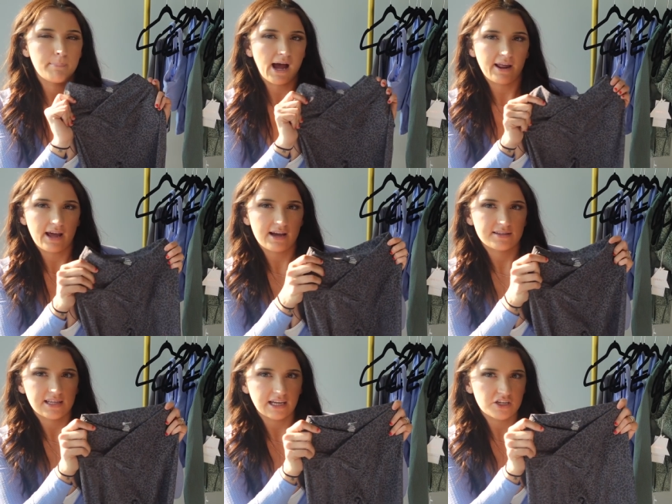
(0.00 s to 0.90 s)

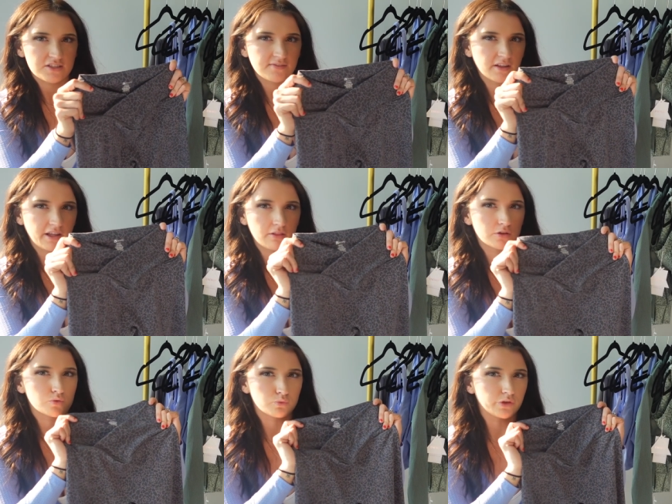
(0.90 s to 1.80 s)
badass. Like I just feel like it
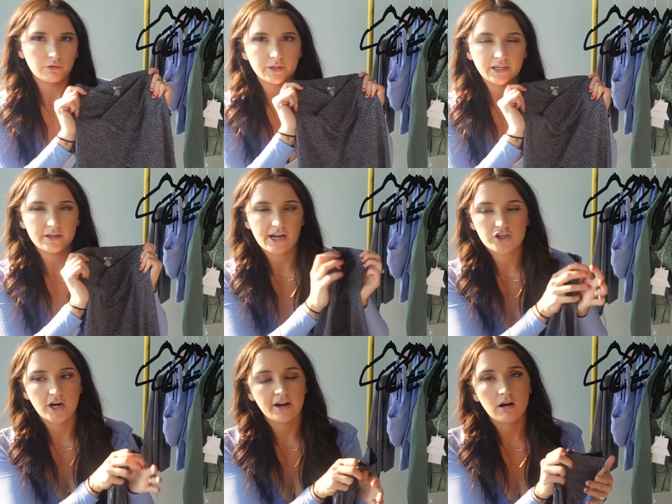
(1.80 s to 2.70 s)
looks really good. I
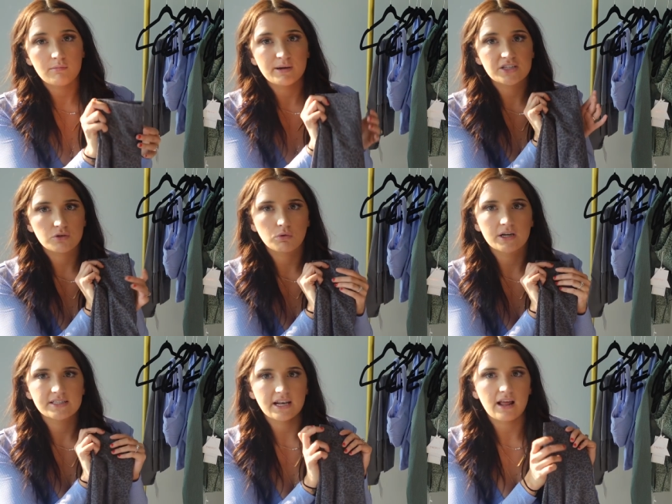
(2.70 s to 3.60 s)
tried it on in my
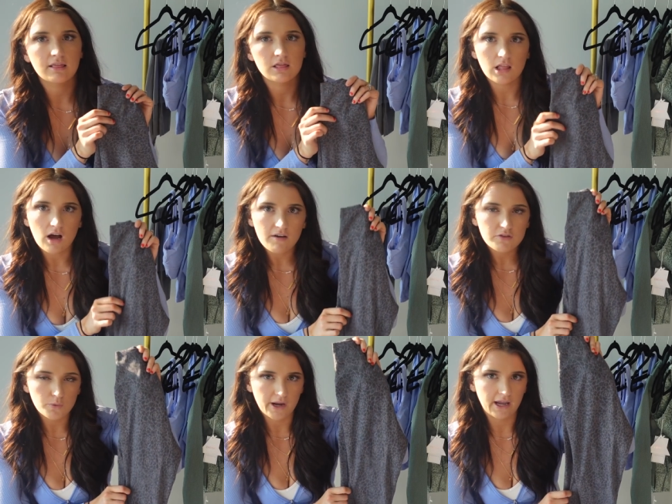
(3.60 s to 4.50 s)
stories and I
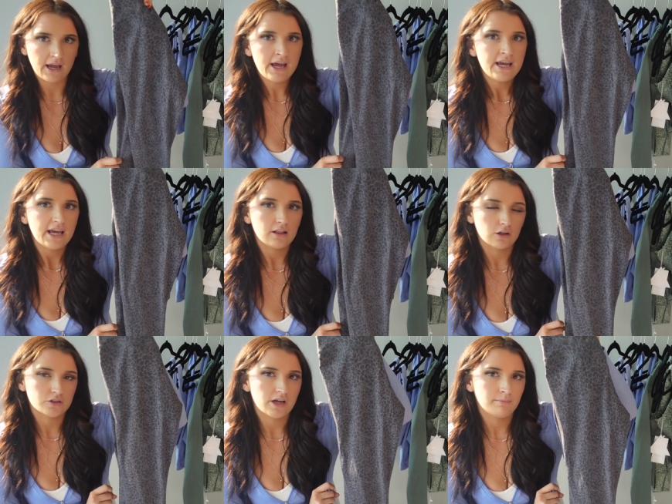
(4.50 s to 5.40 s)
loved the way it
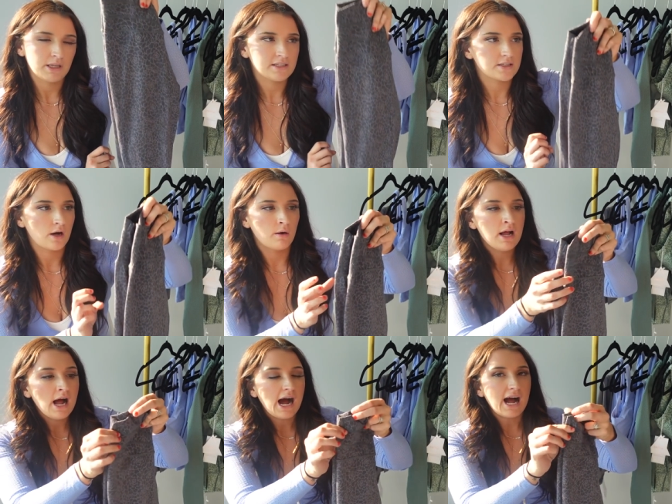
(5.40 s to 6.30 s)
looked on me. So
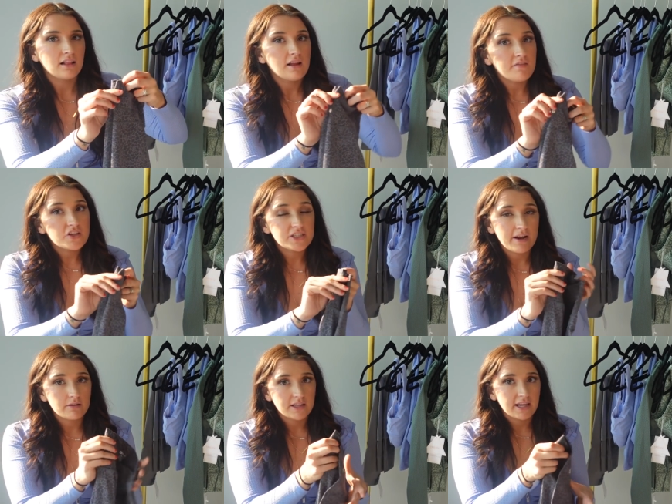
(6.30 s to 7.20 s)
I love the
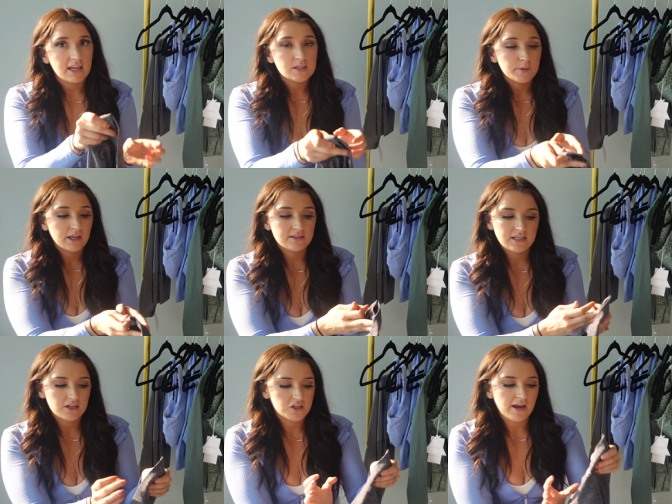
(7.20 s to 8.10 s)
Siren leggings because
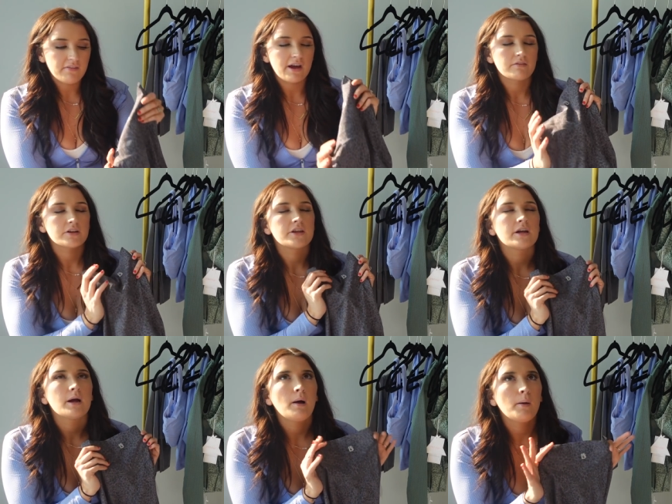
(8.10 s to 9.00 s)
they just have
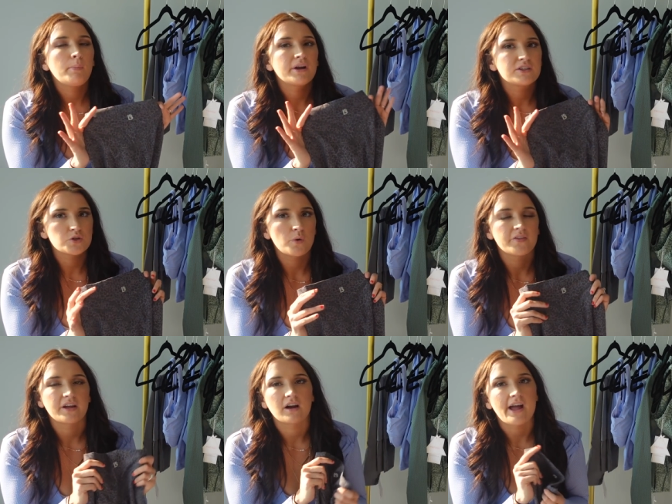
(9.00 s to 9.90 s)
everything put into
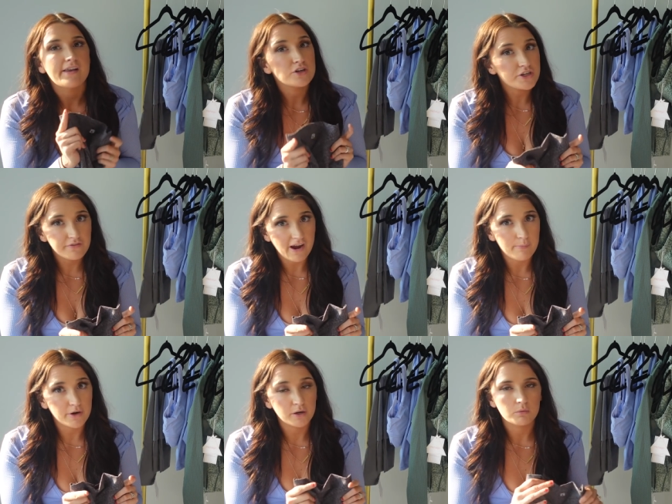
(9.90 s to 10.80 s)
one. They are energy
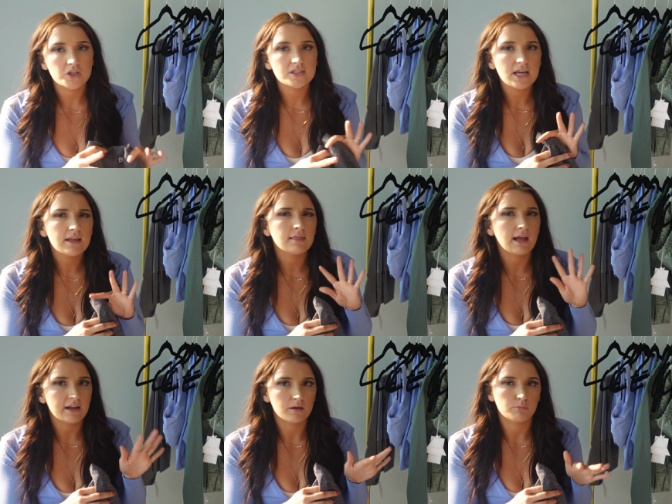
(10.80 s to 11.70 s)
fabric, which is a
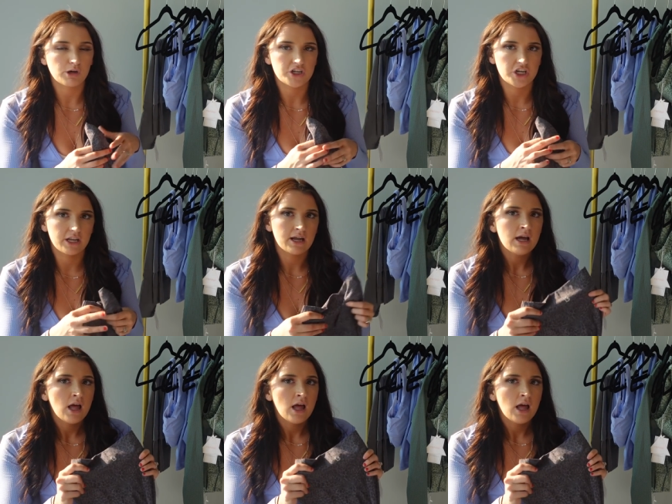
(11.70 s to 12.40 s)
light compression.